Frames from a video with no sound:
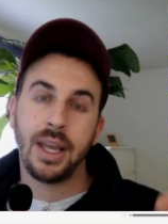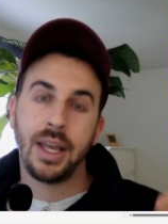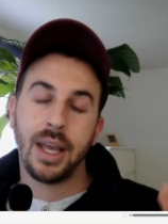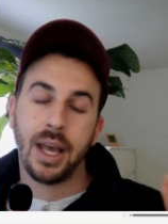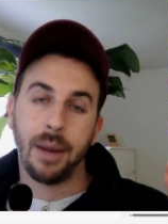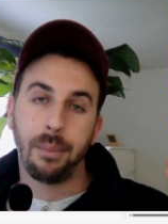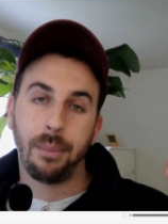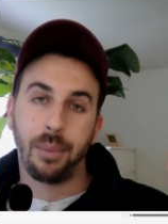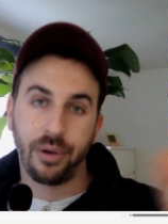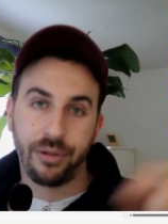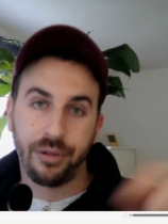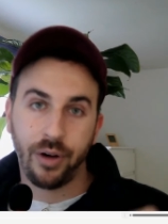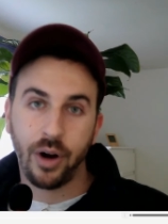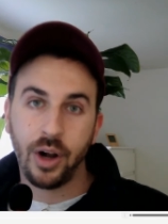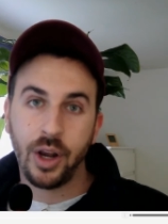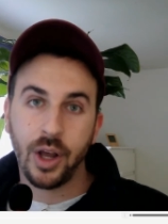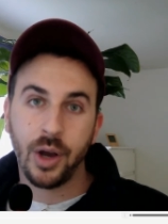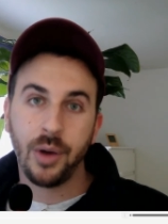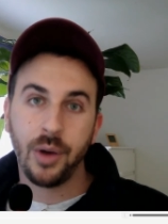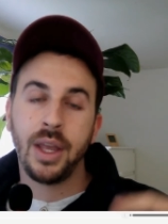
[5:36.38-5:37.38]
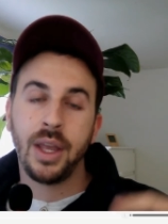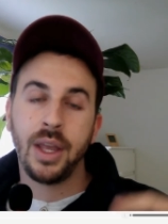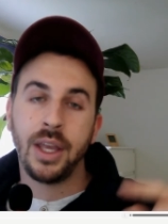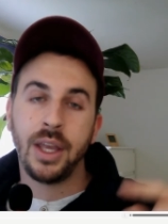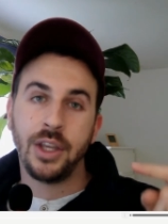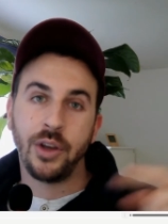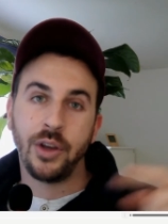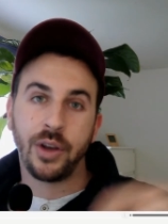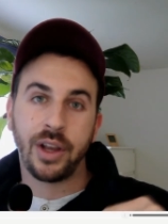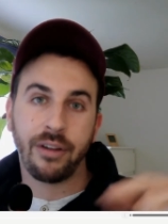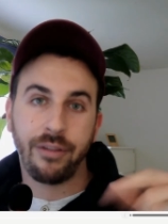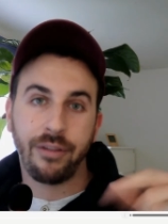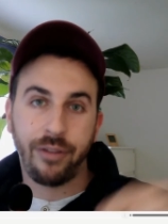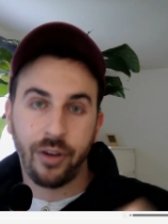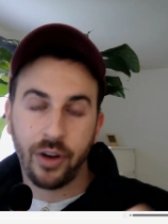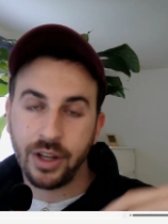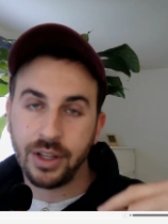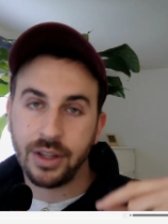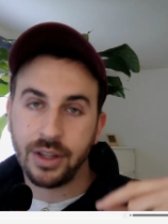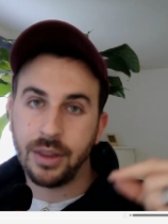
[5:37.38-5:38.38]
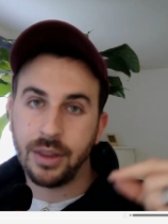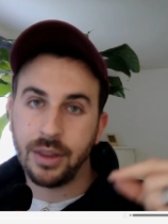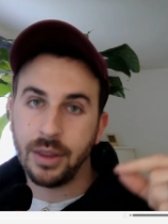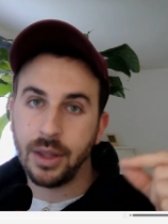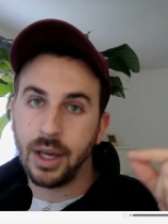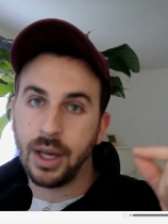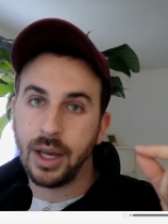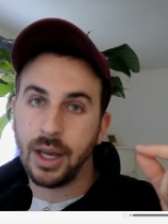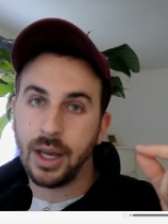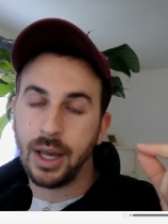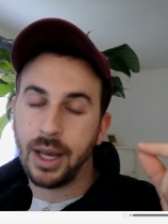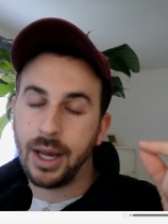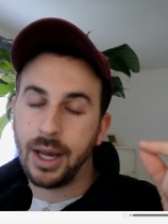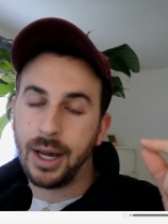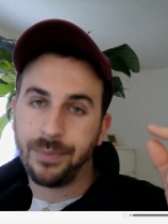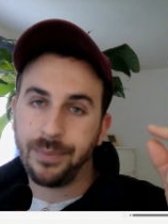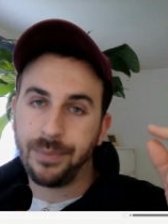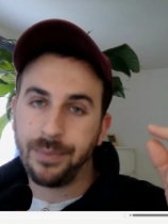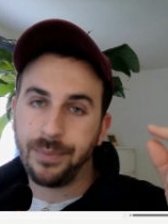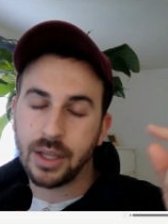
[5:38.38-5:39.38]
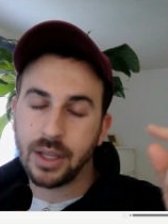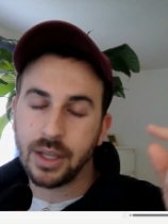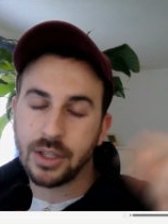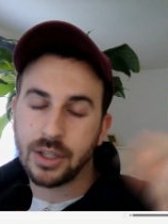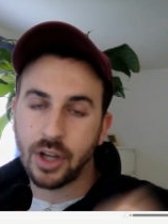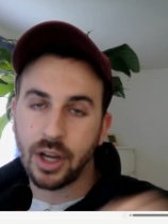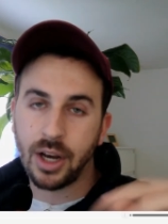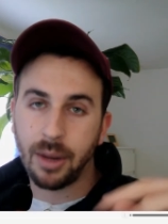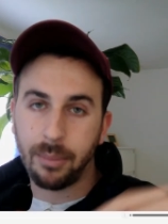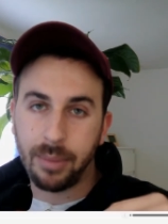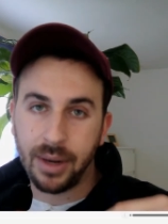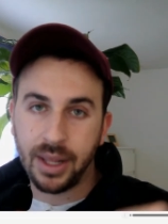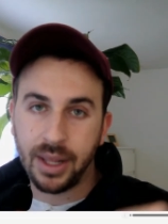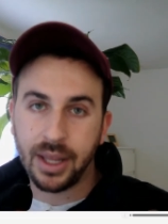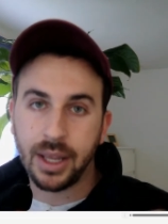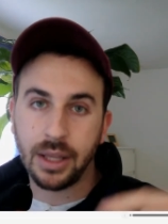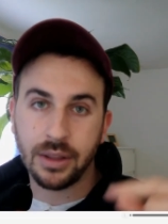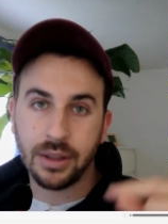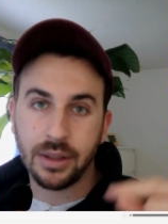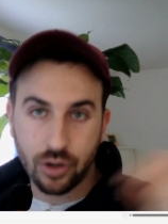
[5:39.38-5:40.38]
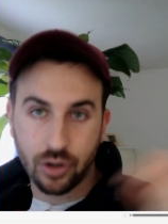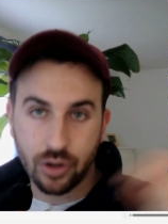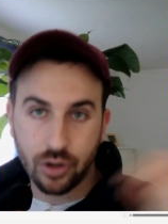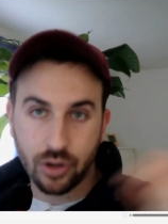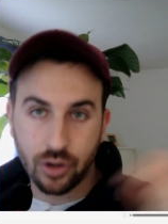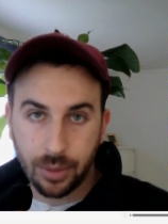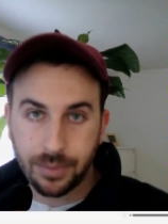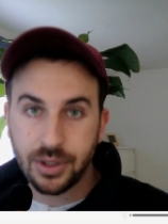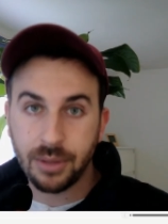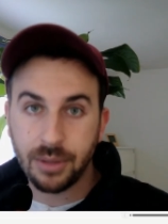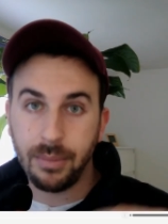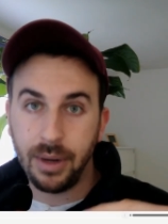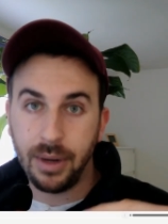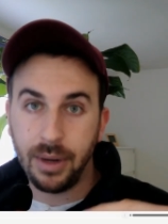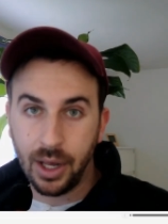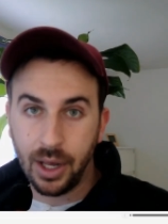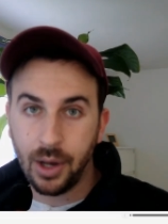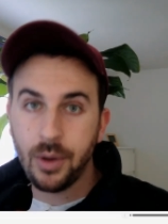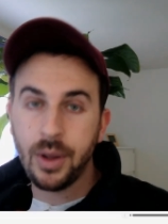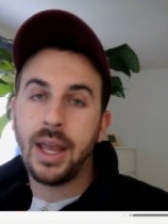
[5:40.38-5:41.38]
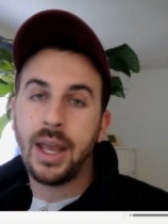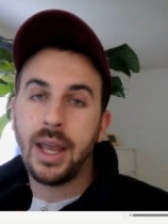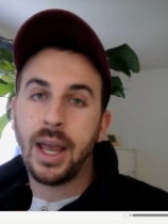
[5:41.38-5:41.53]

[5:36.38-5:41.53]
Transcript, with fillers: uh, portfolio, you can find the um, sign up link in the description below,